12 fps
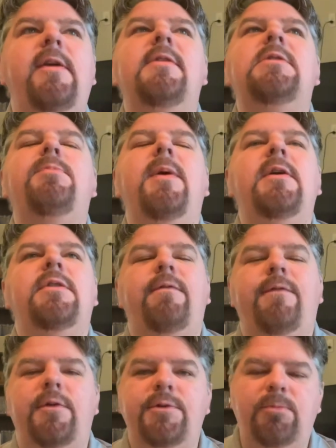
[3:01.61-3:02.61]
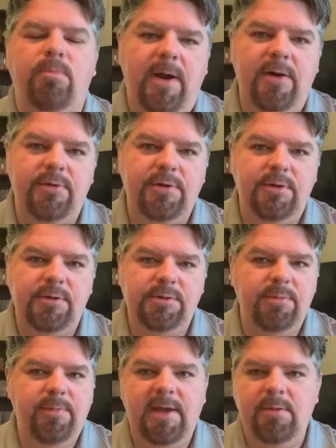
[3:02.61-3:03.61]
expect the first rounder to
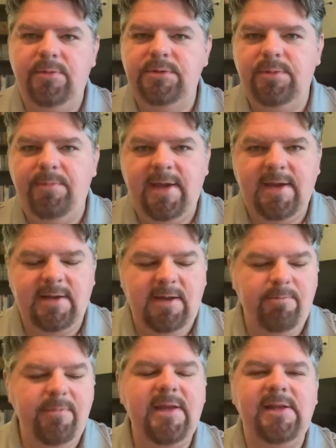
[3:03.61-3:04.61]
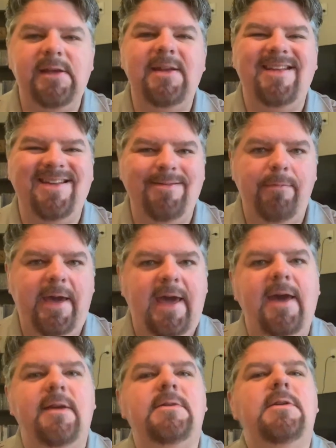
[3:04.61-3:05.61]
be able to make an immediate
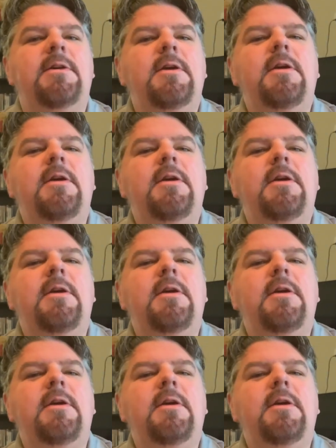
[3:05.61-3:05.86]
impact.